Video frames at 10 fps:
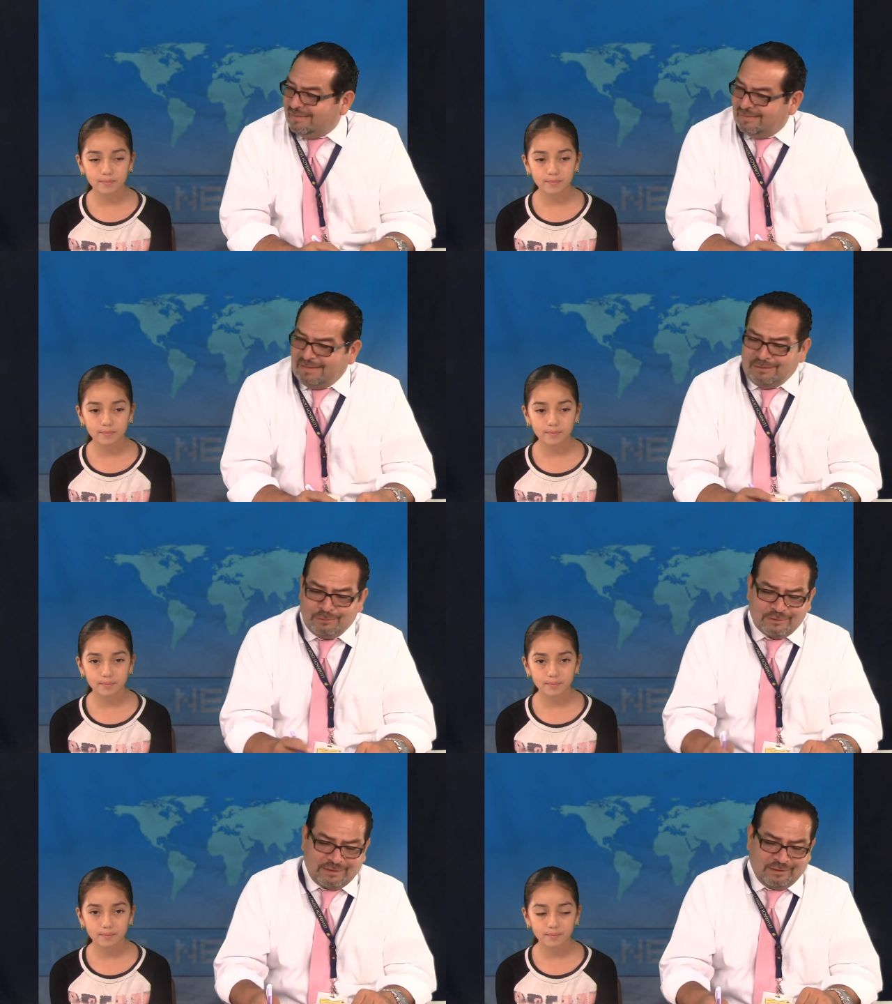Speaker 1: Thank
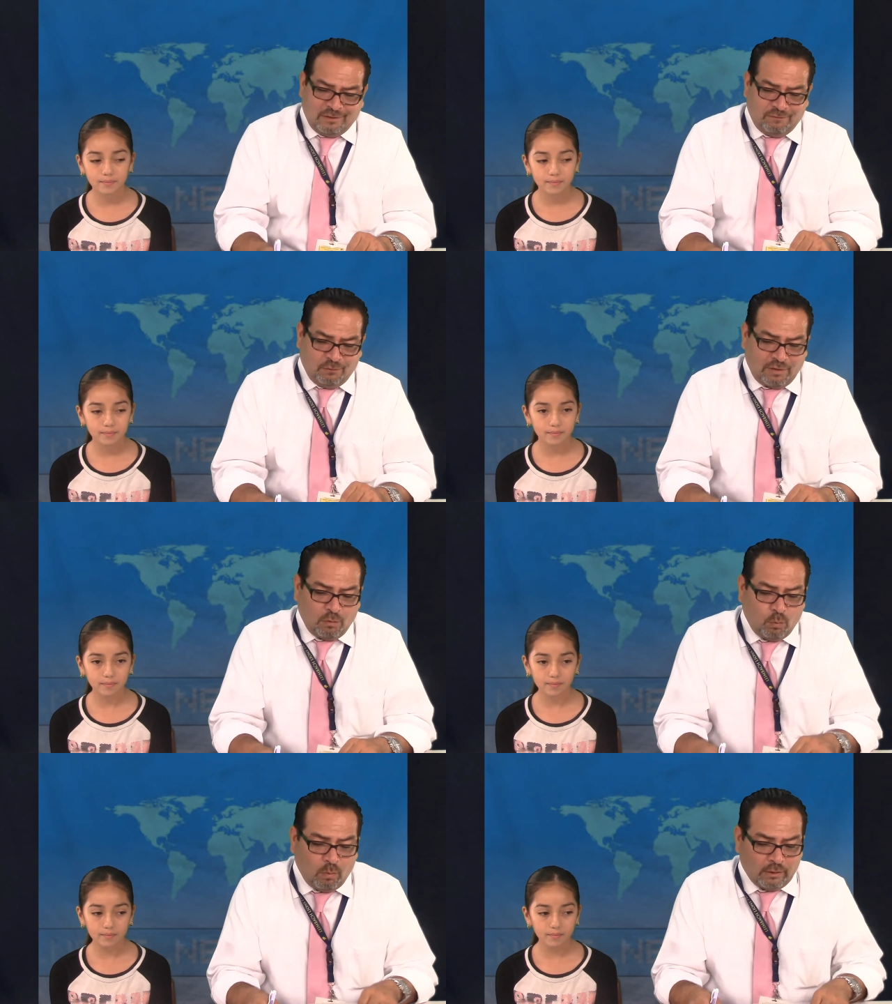you, Cynthia, for
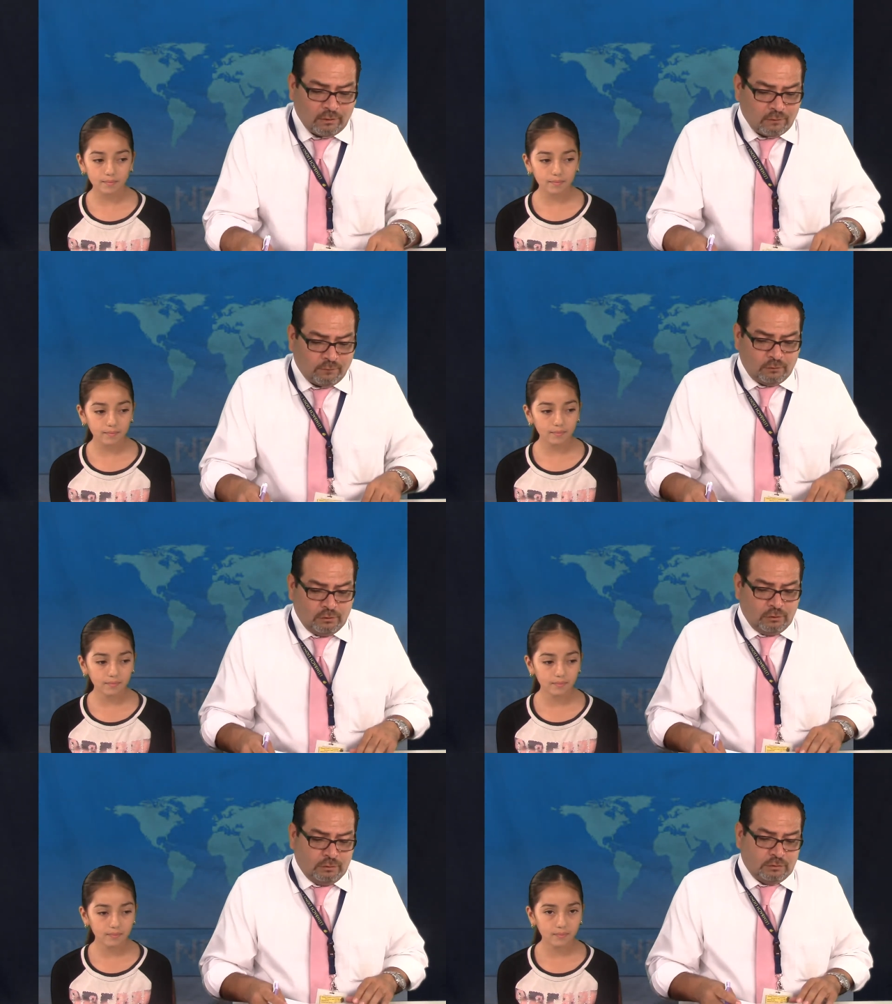that wonderful
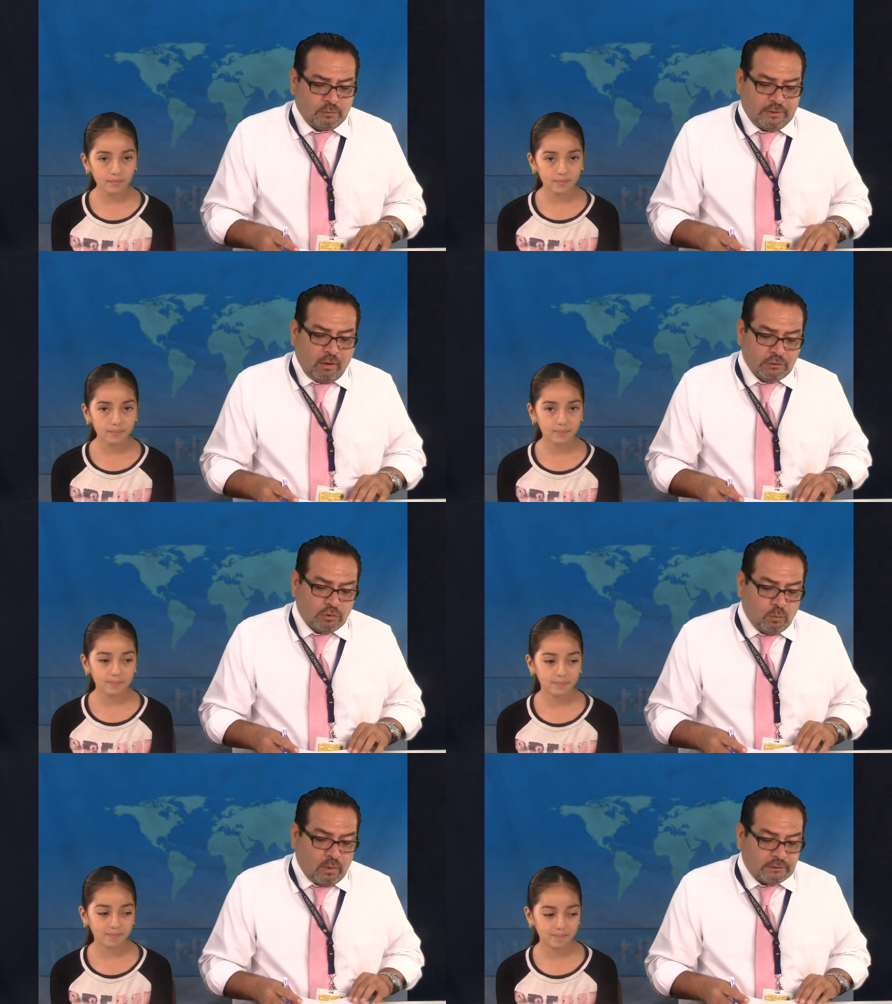news. We
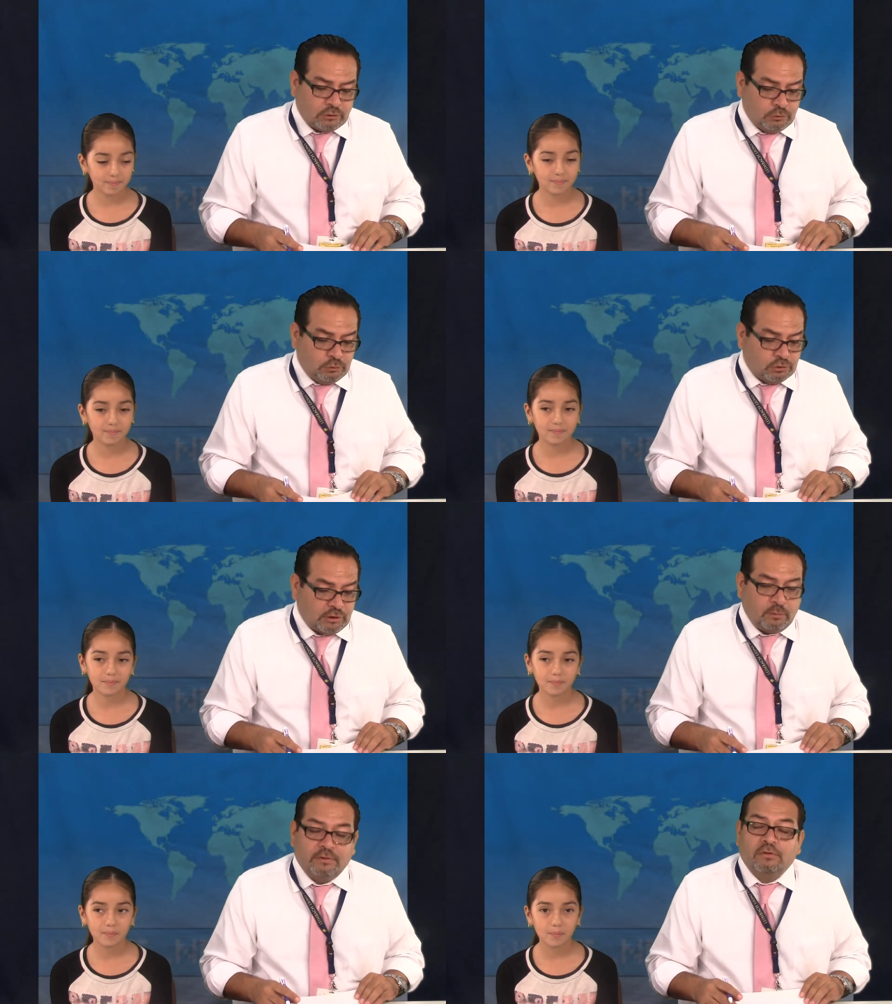also want to
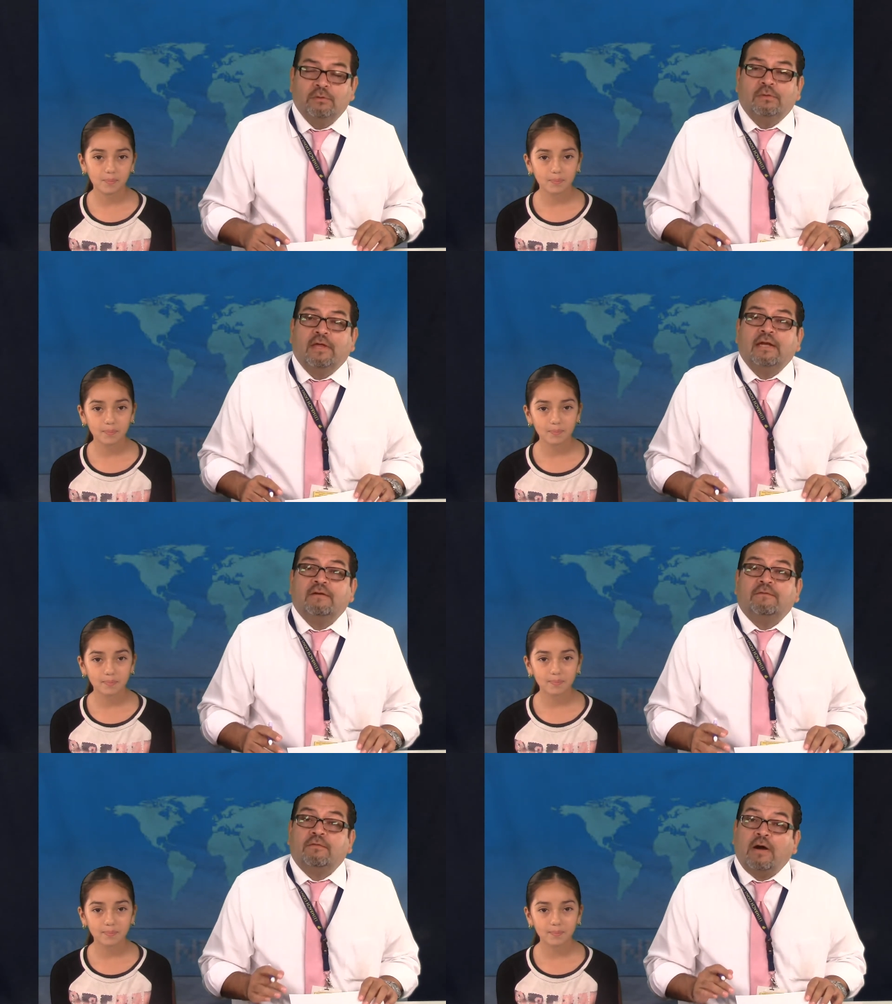share with you
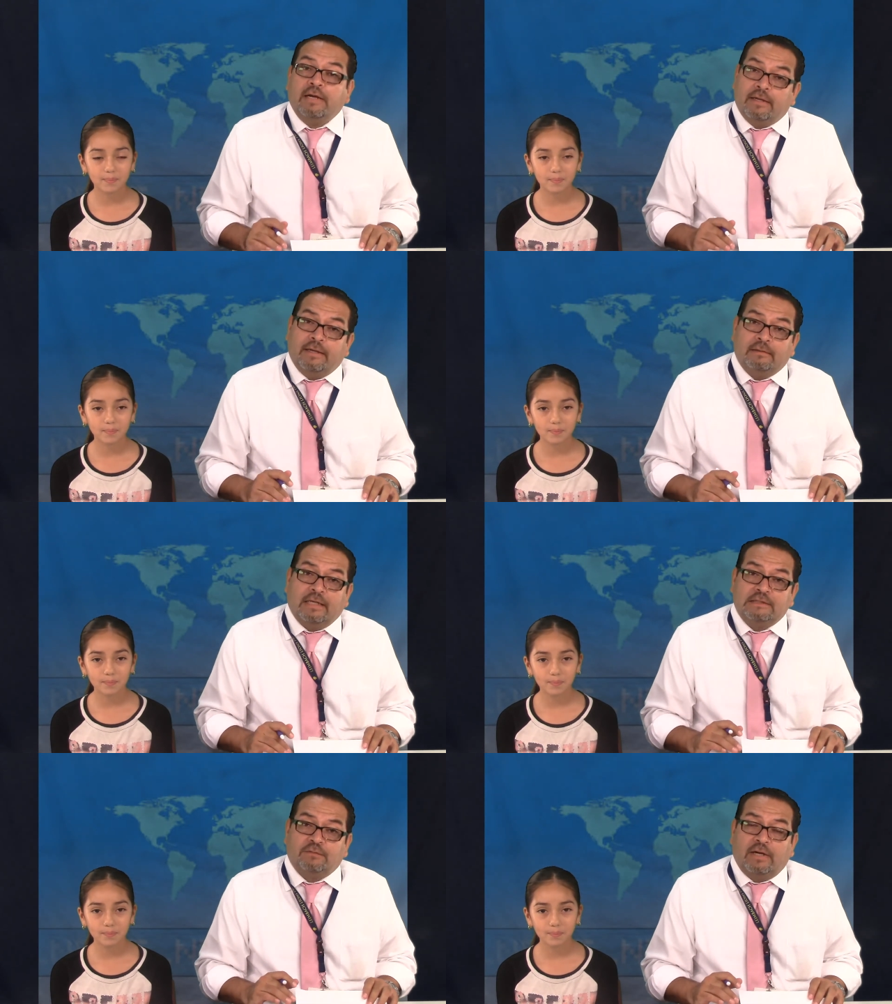that Friday,
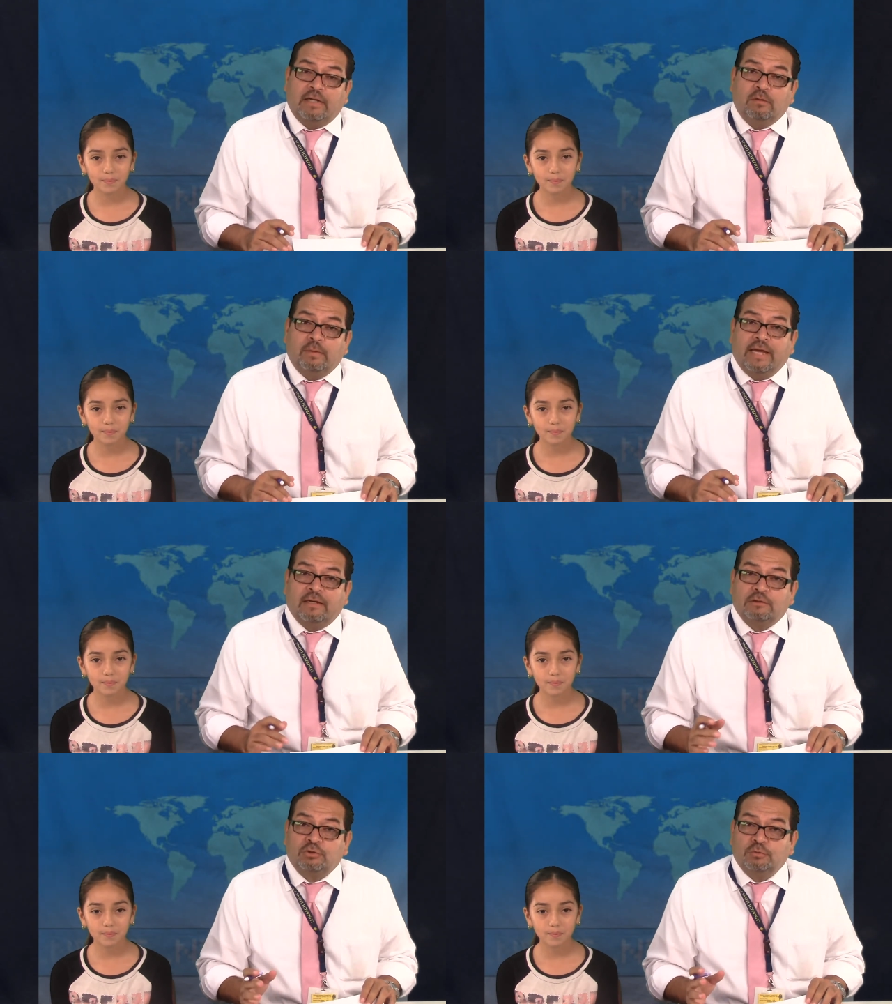last Friday, we had
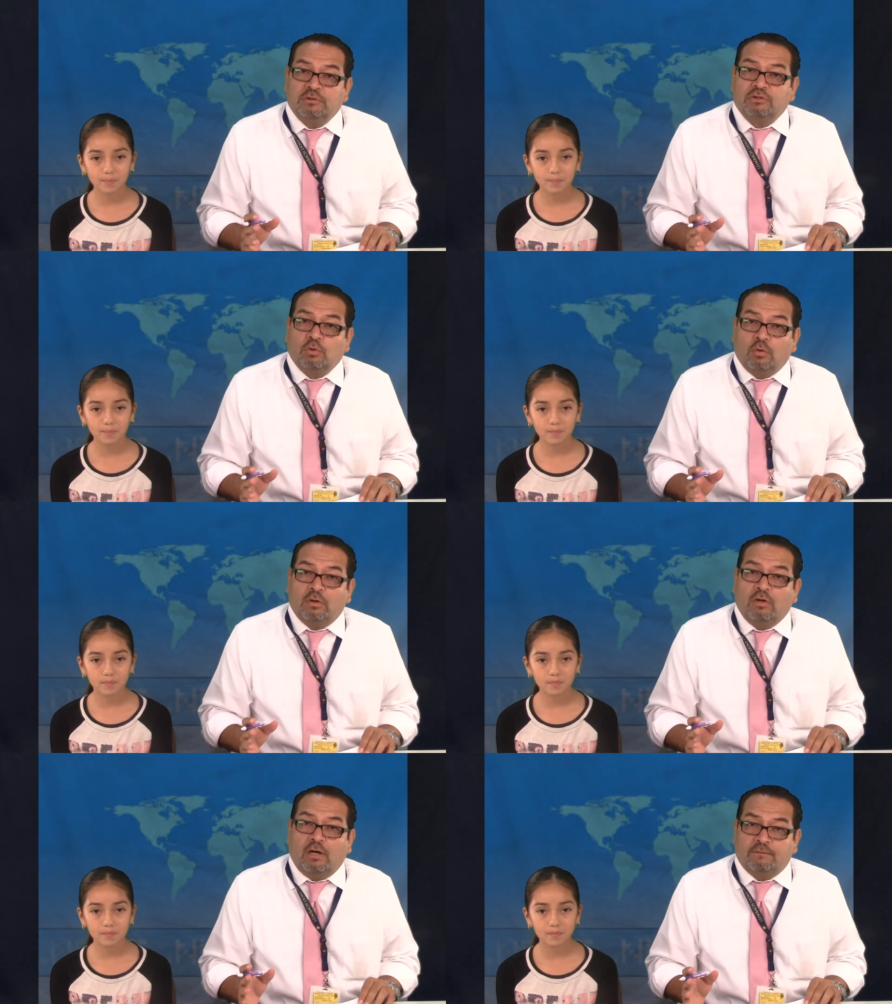our student
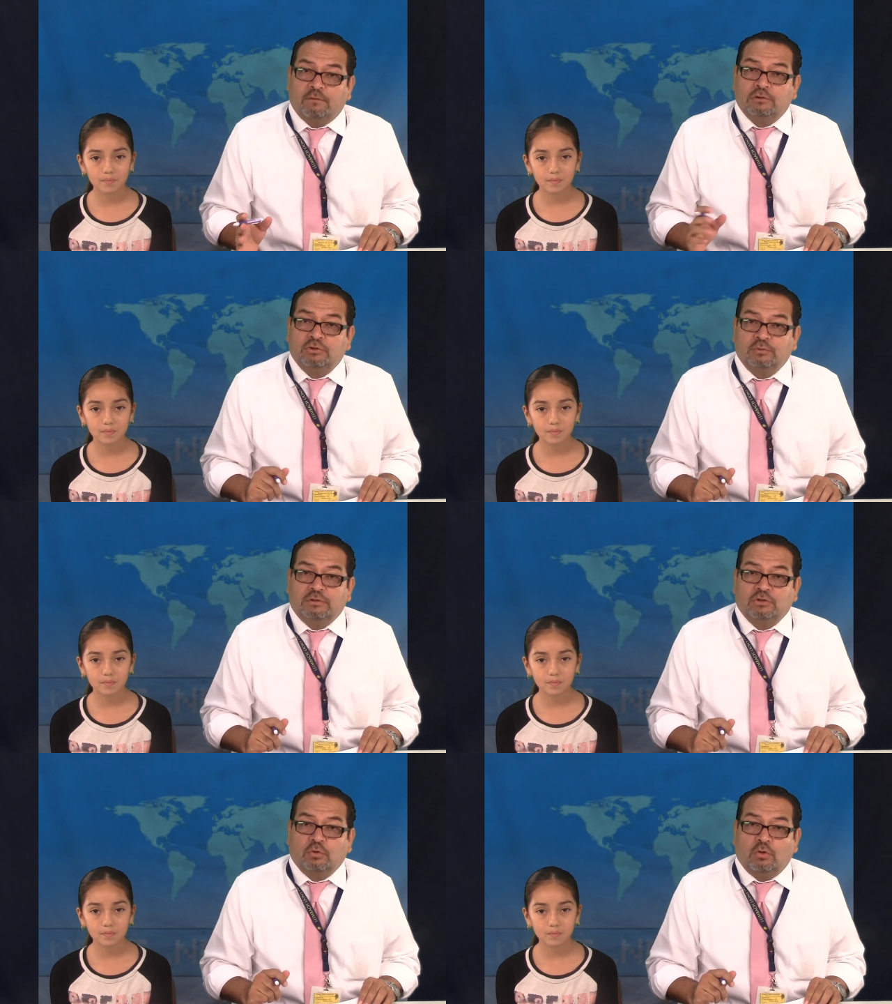store, our first
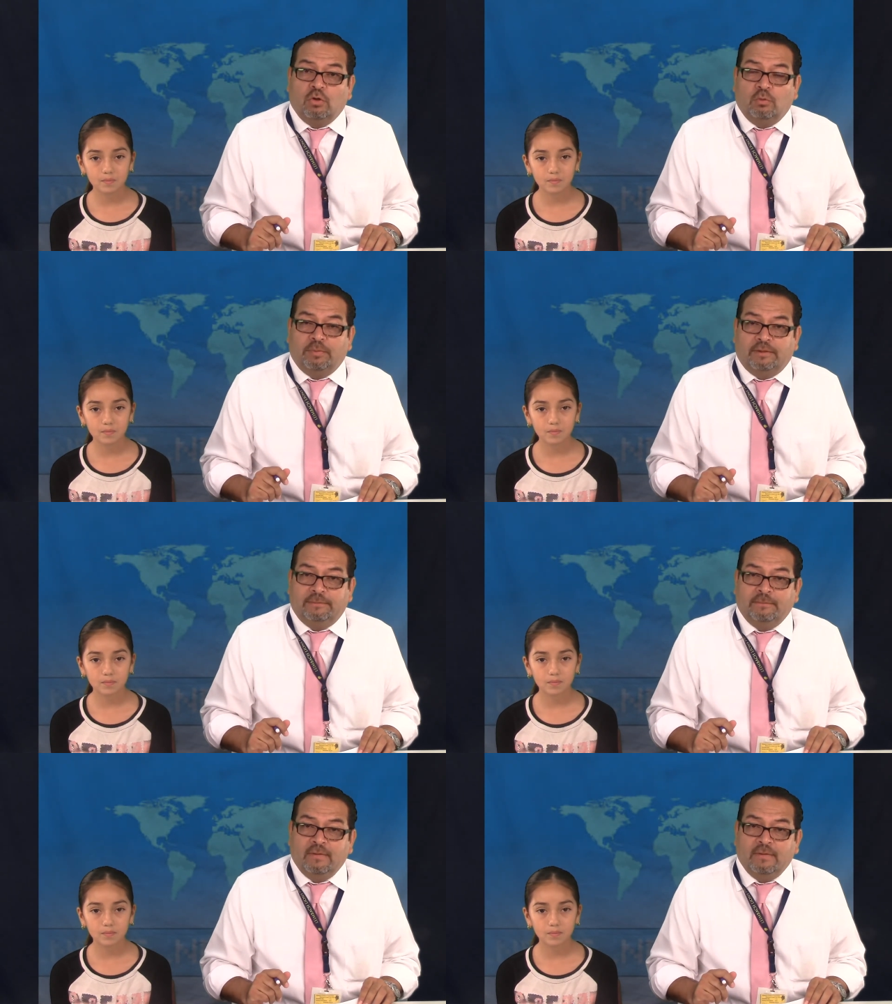student store open